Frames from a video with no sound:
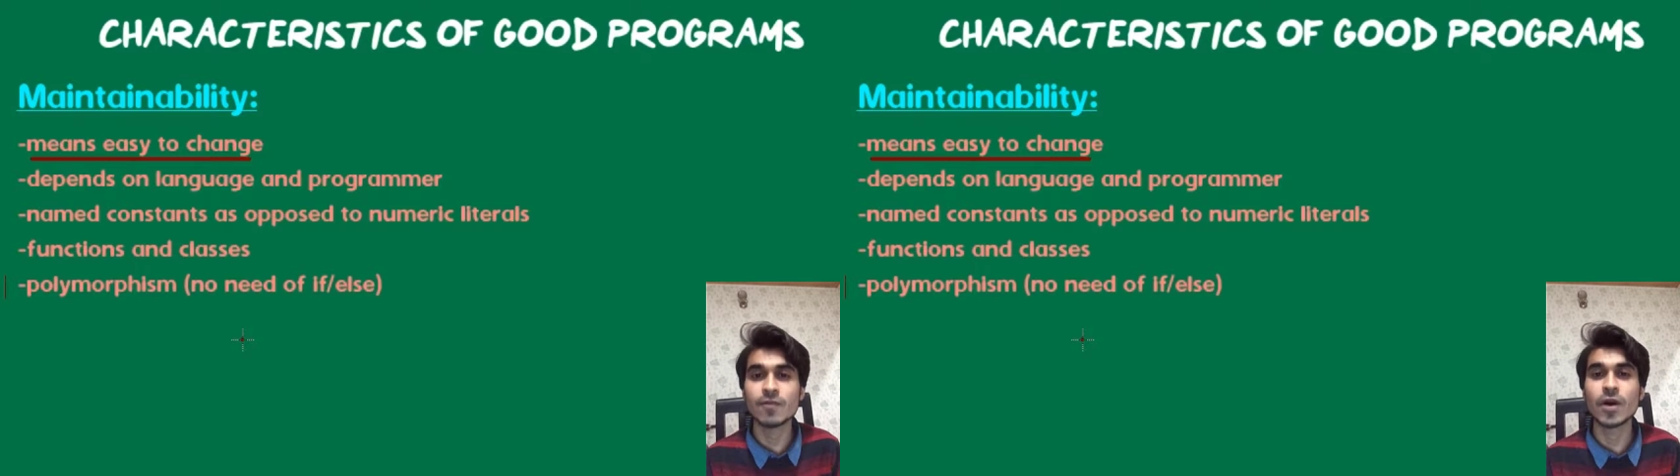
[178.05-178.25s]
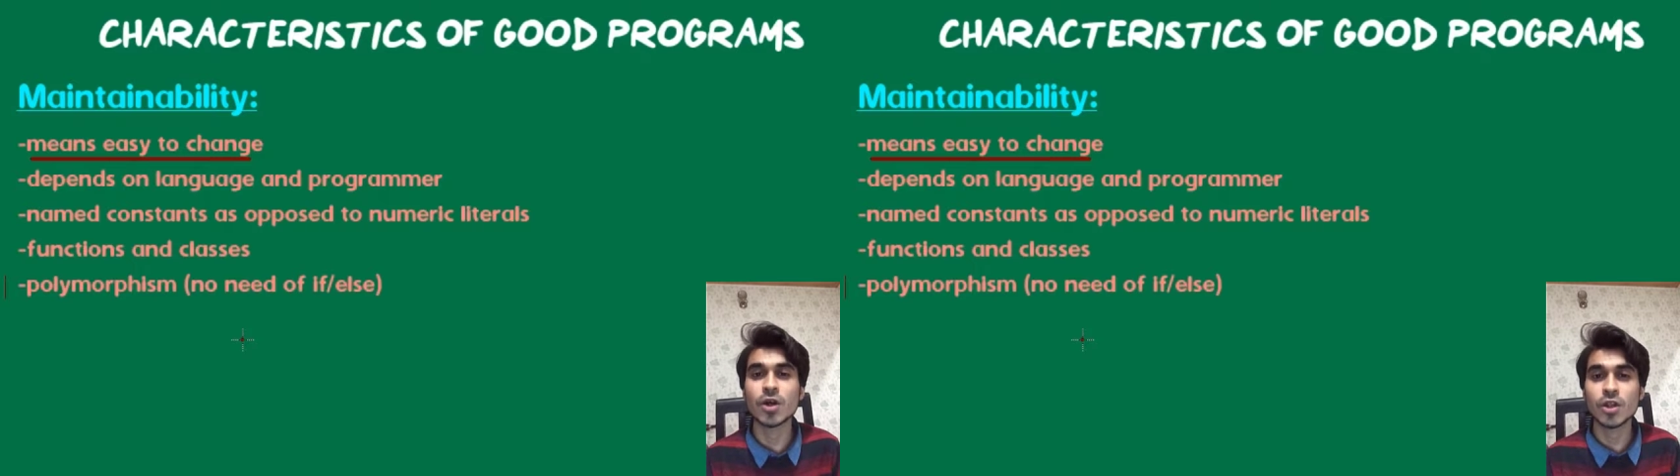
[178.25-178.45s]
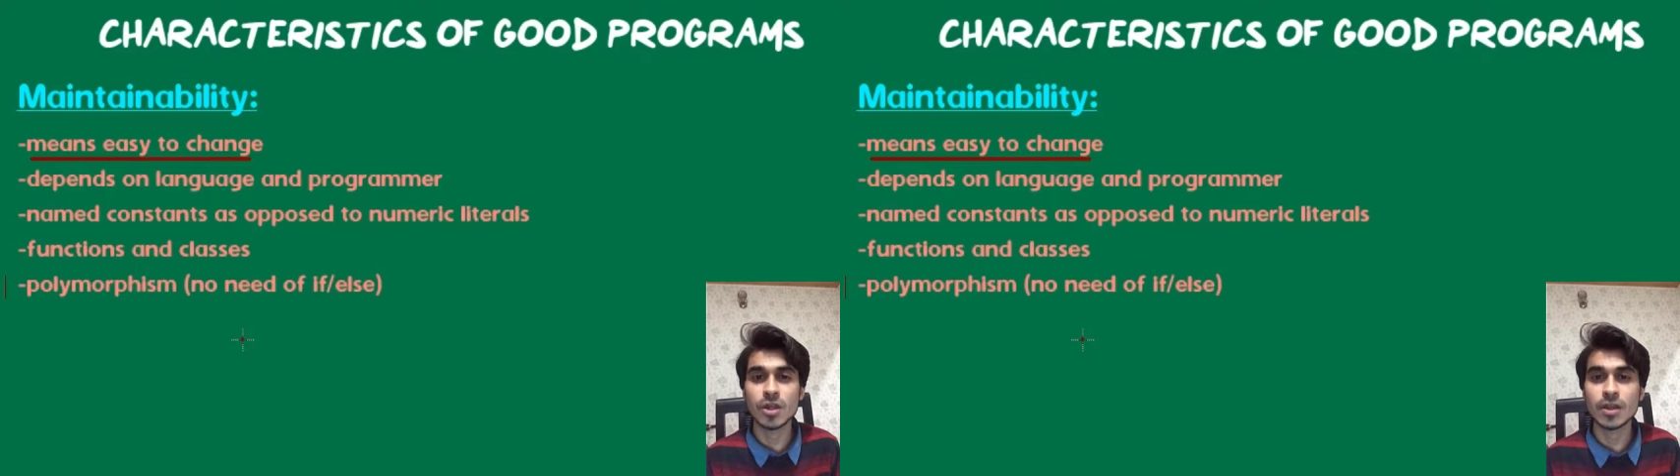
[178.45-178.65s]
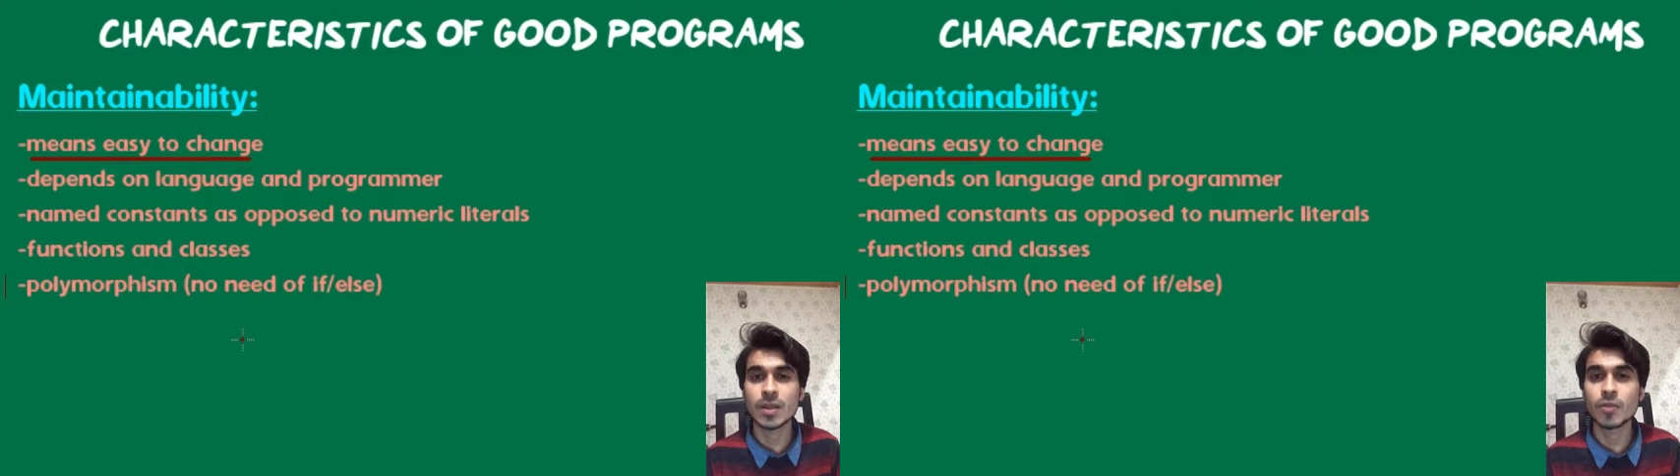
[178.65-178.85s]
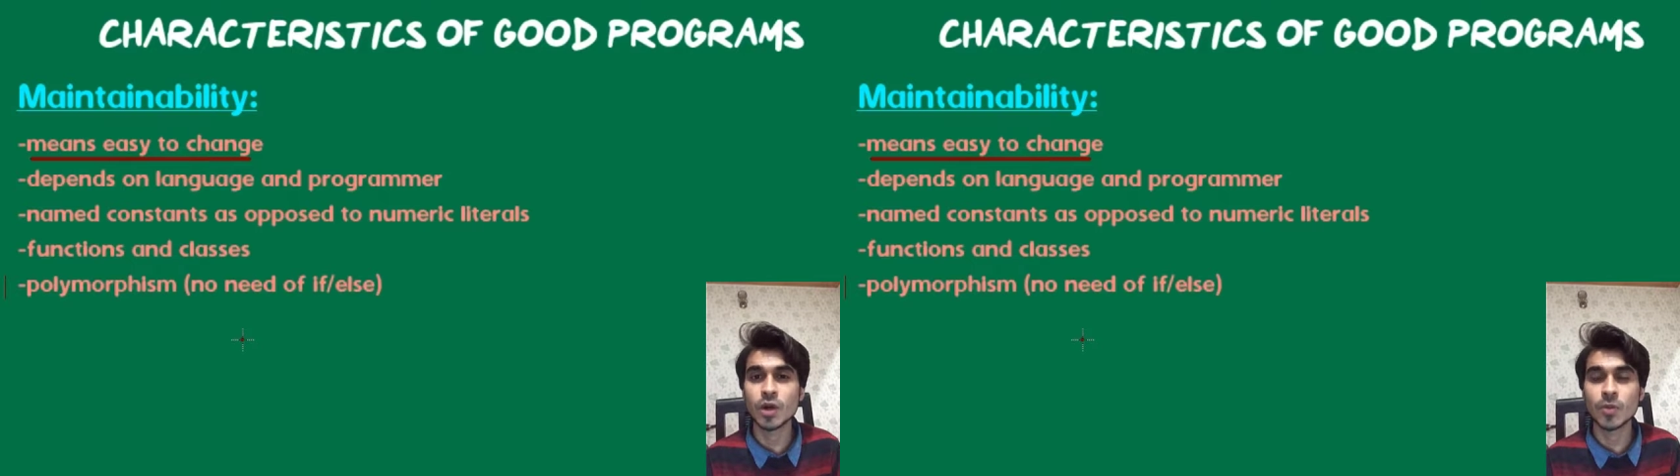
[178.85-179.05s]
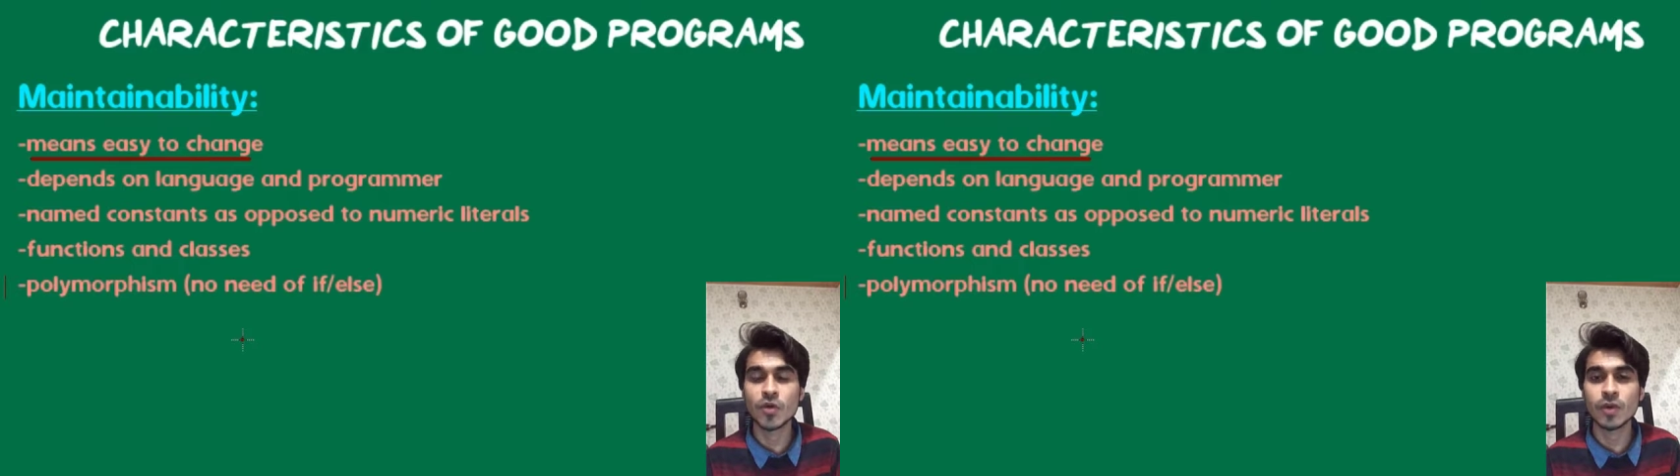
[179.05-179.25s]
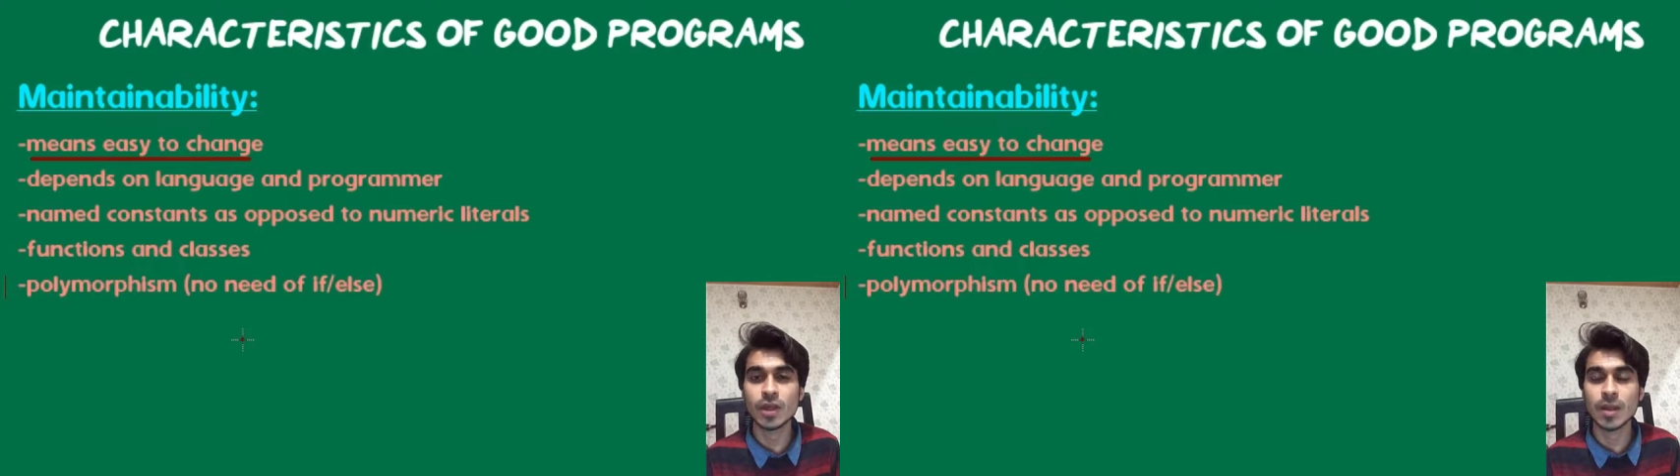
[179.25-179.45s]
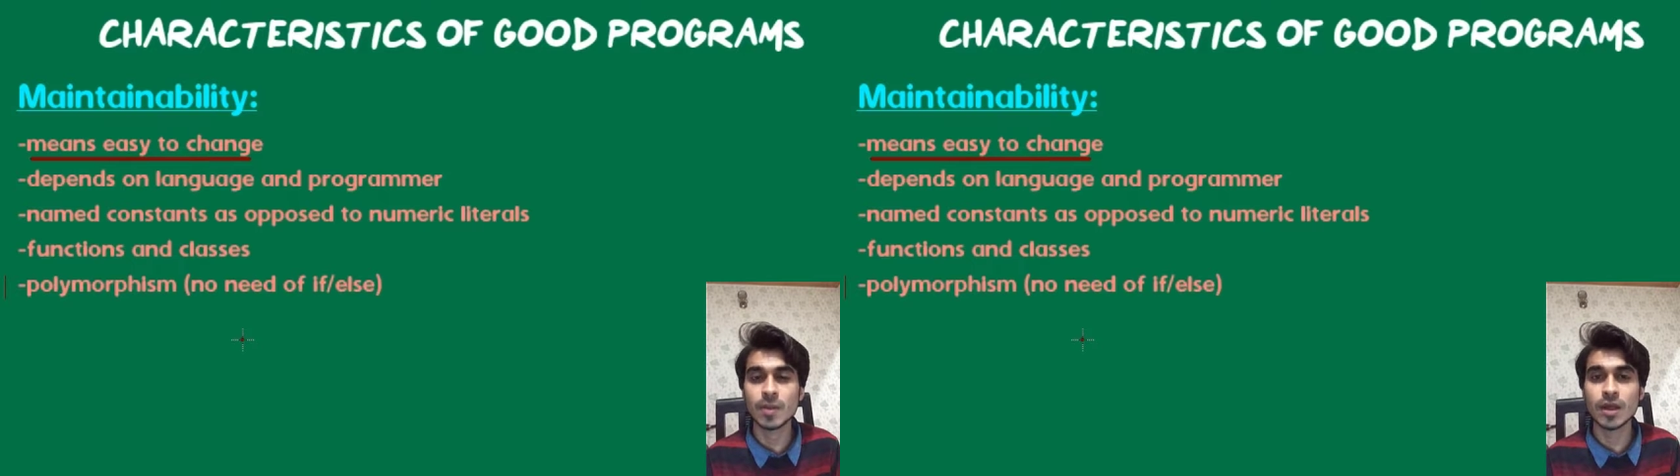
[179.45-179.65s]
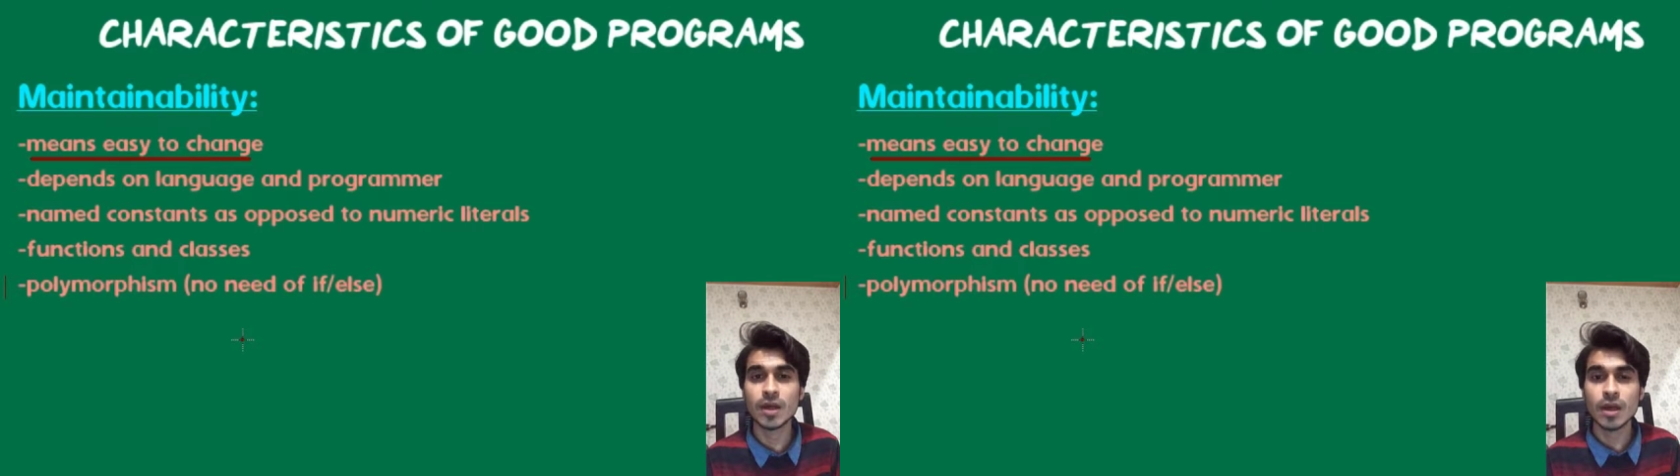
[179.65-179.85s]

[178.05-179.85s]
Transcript: functions, polymorphisms.